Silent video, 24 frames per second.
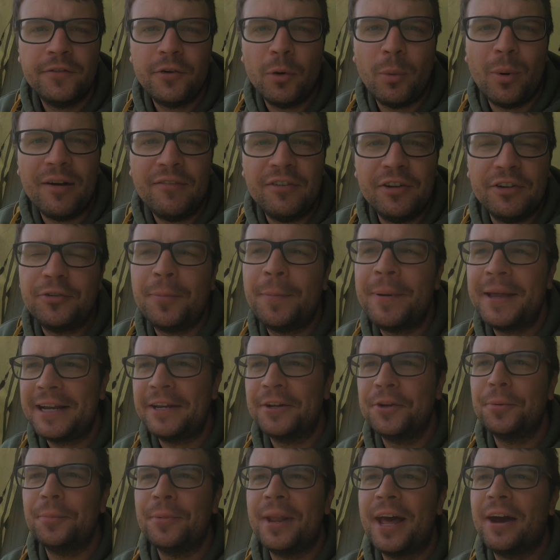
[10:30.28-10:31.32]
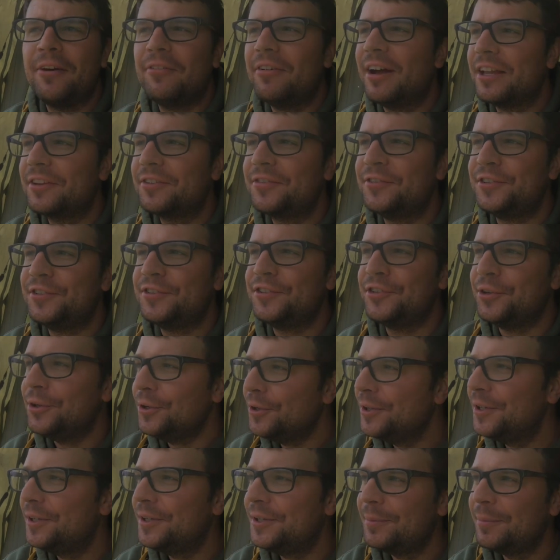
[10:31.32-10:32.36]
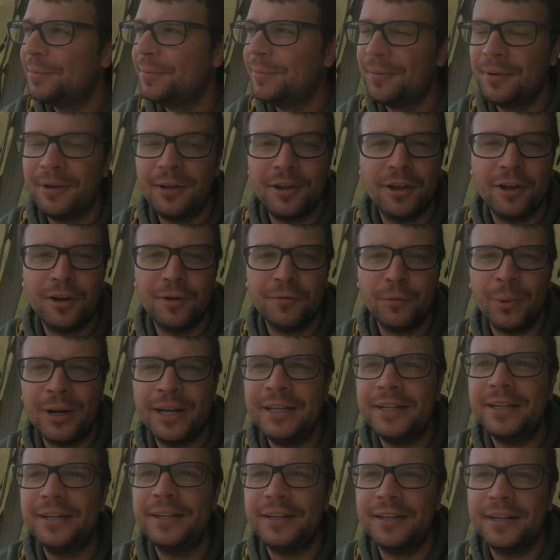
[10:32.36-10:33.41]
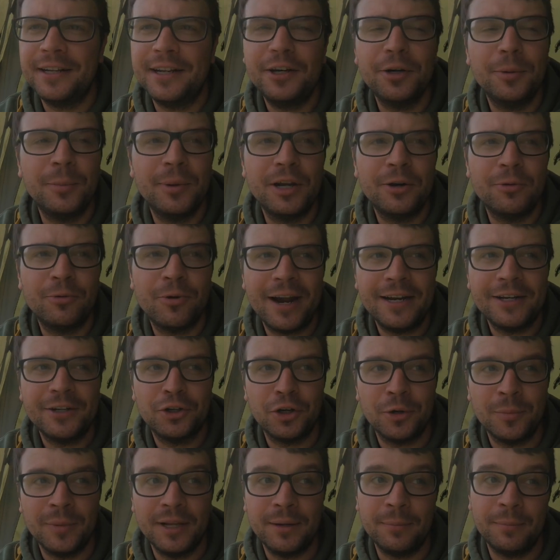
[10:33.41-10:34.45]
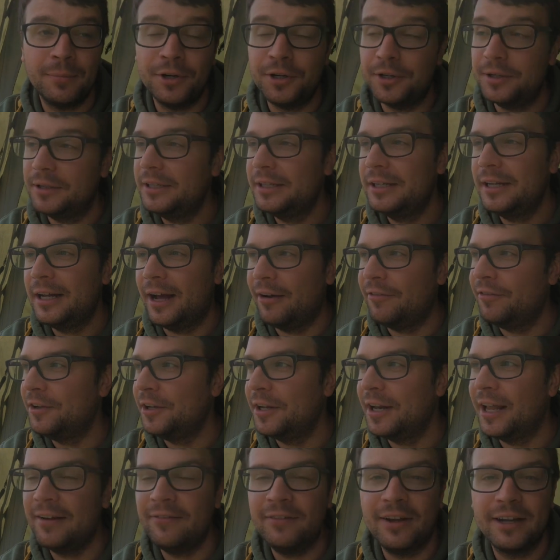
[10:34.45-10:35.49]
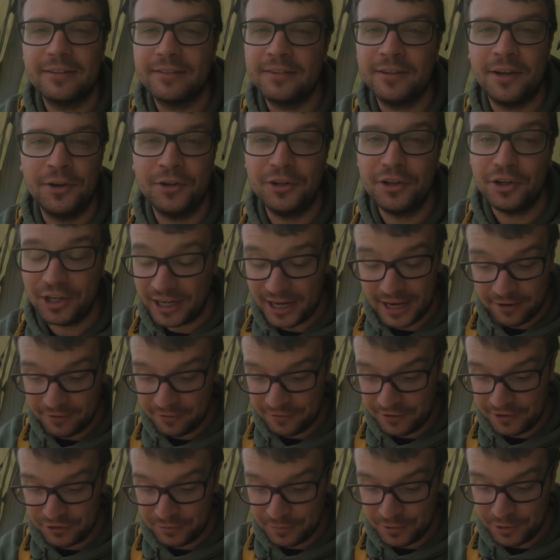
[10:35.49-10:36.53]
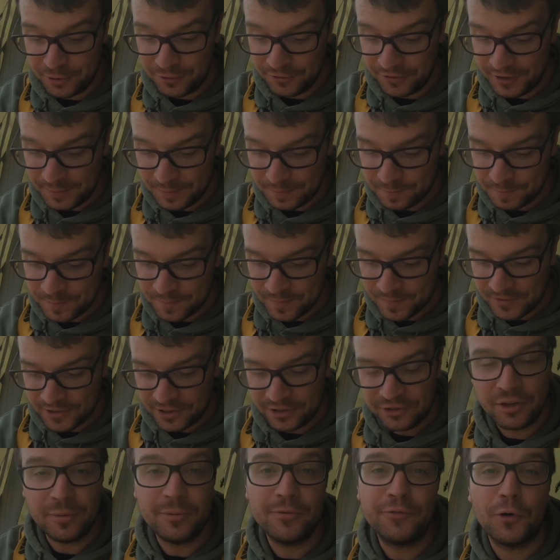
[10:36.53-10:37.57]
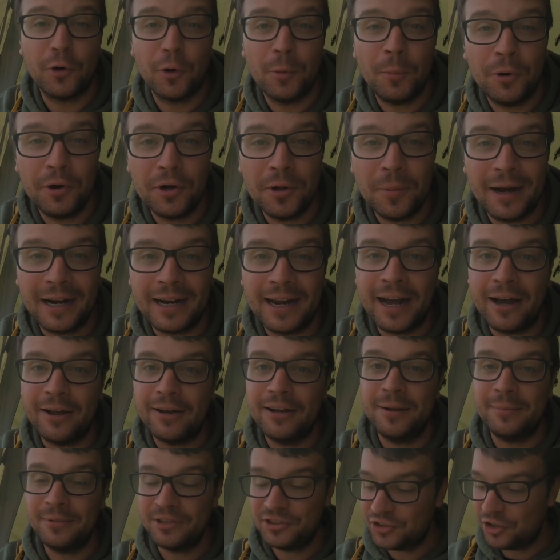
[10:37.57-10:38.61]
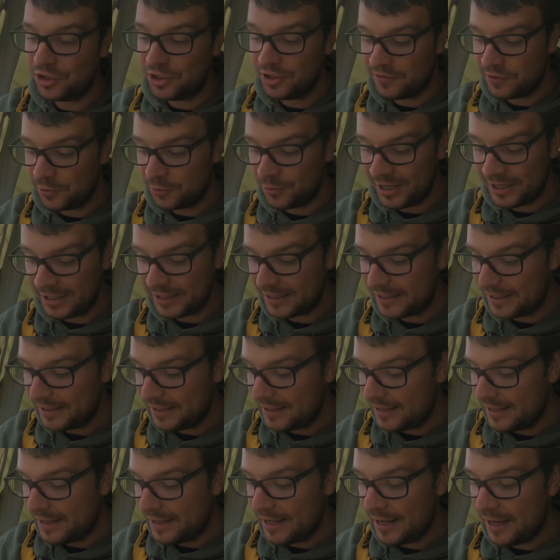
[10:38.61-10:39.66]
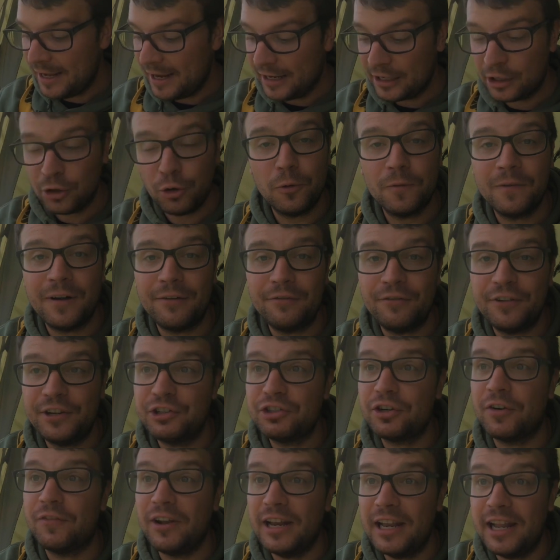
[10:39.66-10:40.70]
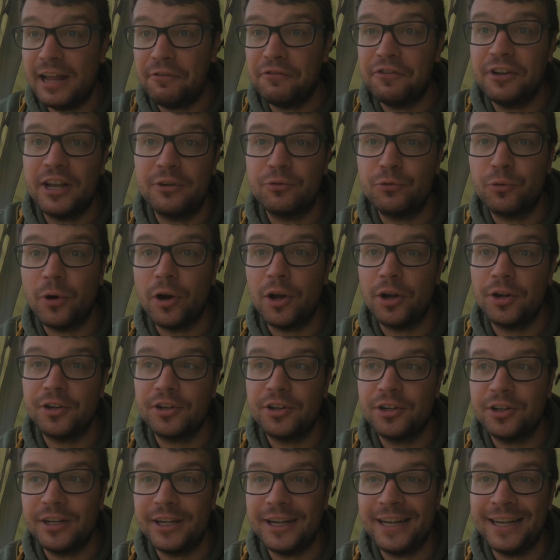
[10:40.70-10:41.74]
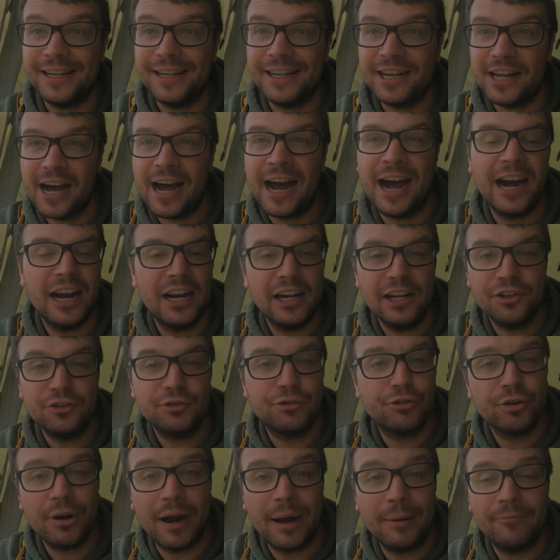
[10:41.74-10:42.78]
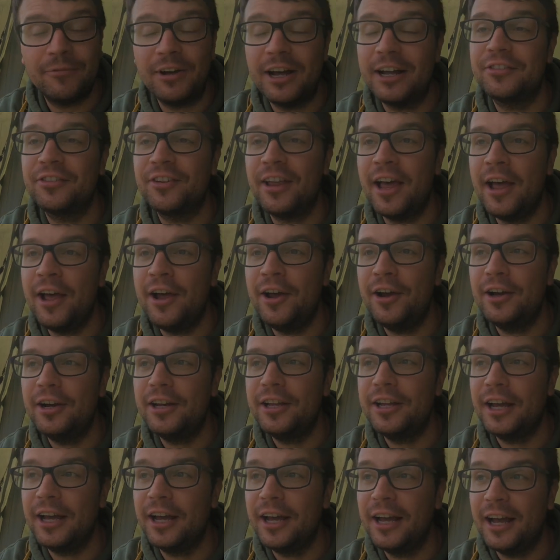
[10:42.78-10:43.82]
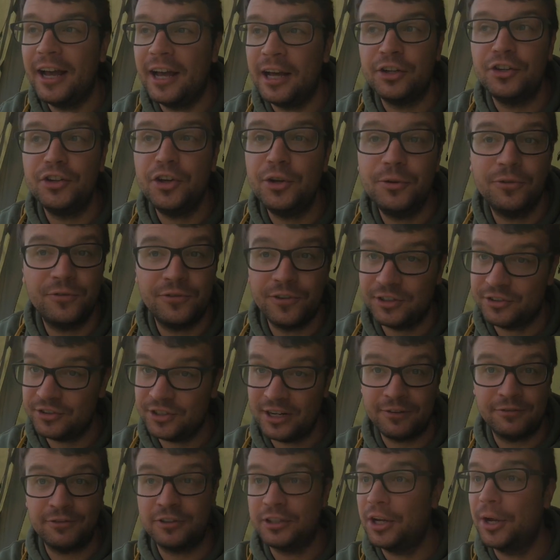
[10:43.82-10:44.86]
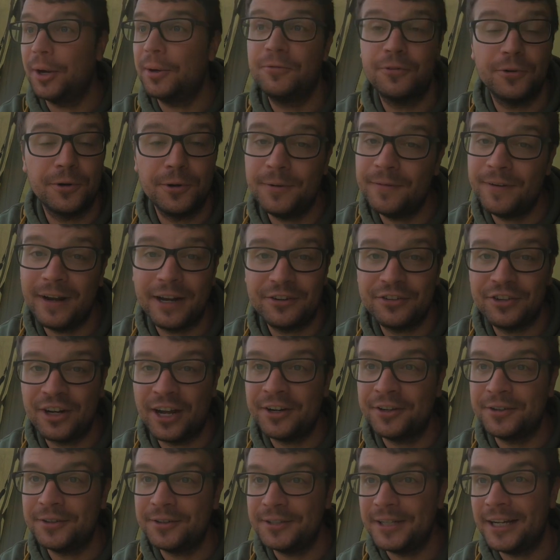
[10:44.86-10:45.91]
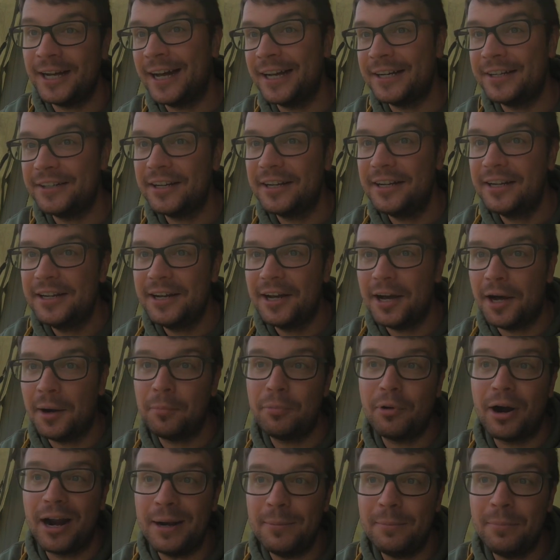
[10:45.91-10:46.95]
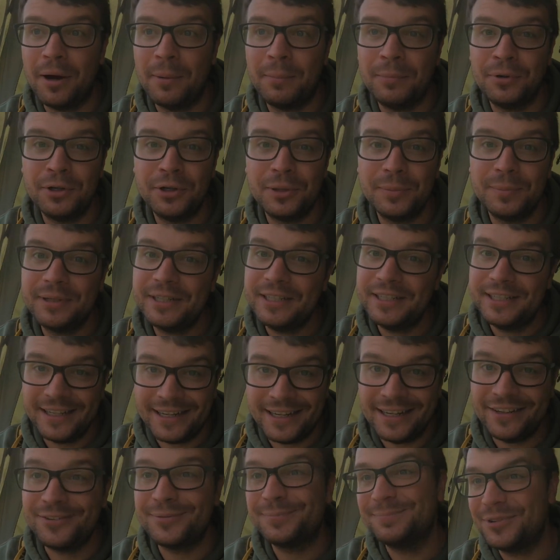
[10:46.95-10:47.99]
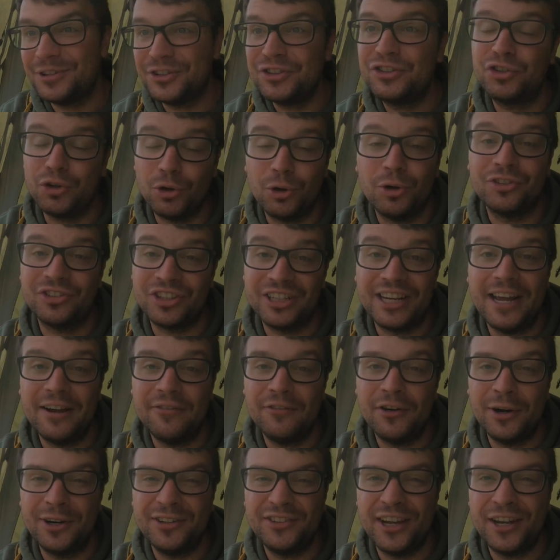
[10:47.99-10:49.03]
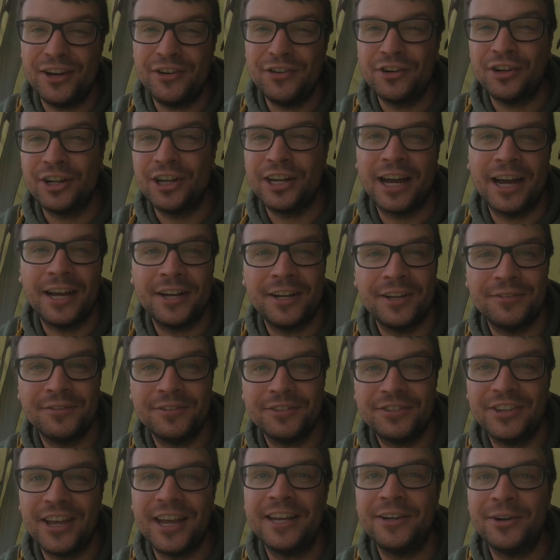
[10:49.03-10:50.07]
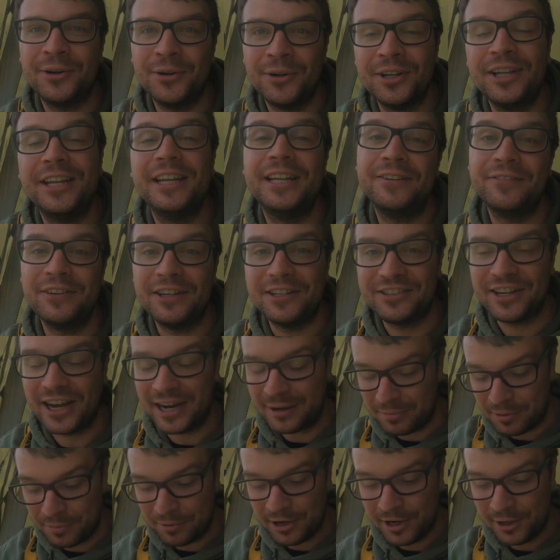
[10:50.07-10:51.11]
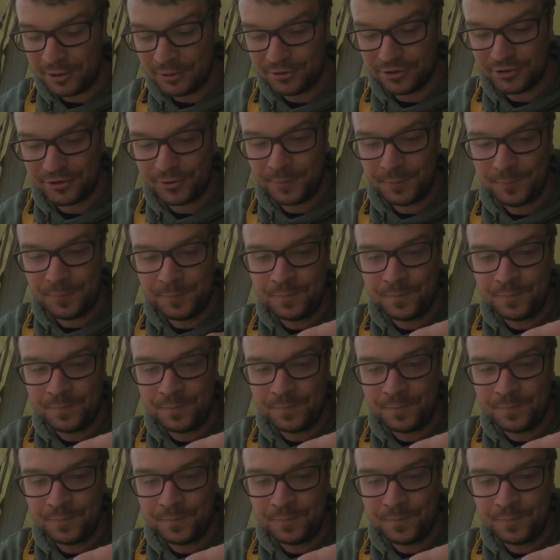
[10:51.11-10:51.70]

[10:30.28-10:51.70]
The weather's picking up now, that's for sure. A lot of wind and a little bit of rain coming, but I feel like that's only going to get the fish moving. So before I put it back out, let me show you the rig. I caught that fish on the left-hand rod in that island trap that I set earlier. I knew fish have to go through that channel, and a bright pop-up is sure to get their attention, a kind of take it or leave it type approach.